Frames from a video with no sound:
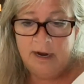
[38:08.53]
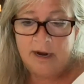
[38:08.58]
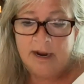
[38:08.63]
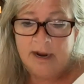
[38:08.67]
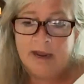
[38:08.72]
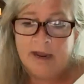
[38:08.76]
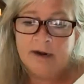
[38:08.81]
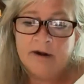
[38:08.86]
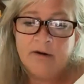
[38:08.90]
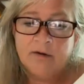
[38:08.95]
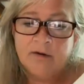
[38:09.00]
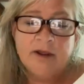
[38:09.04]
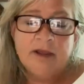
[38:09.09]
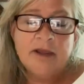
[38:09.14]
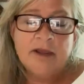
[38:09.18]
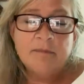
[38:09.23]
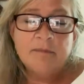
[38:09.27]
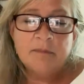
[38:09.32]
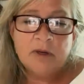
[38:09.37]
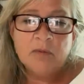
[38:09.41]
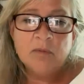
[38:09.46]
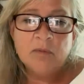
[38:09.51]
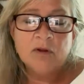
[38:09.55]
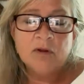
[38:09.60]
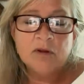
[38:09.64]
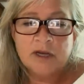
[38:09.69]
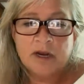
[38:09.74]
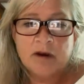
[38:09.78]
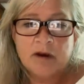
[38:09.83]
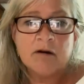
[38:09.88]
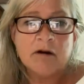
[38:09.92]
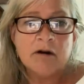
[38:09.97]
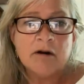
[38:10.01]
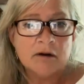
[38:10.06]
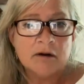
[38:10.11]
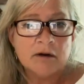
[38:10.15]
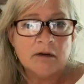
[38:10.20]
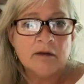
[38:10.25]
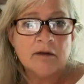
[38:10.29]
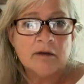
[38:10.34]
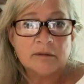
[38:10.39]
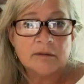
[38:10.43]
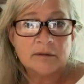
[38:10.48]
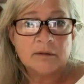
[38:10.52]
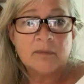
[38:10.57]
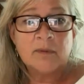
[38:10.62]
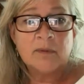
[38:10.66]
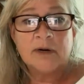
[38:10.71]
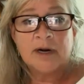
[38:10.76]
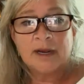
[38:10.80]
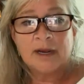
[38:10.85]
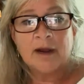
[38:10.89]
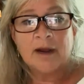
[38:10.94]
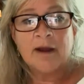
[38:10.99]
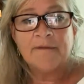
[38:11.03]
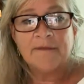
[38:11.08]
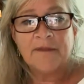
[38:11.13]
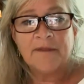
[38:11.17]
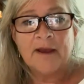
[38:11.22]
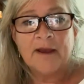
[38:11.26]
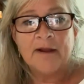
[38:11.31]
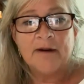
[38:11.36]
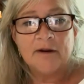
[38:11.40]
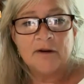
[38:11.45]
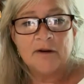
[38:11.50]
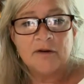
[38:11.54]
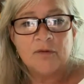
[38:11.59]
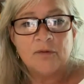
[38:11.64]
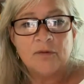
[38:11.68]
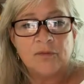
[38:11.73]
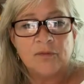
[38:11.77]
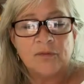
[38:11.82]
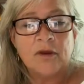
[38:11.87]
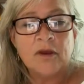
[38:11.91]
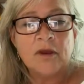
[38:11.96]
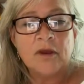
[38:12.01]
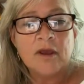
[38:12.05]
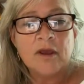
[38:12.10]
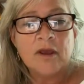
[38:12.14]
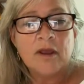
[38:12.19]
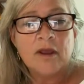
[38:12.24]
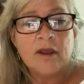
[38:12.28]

don't know, it hit me really hard when I got that news.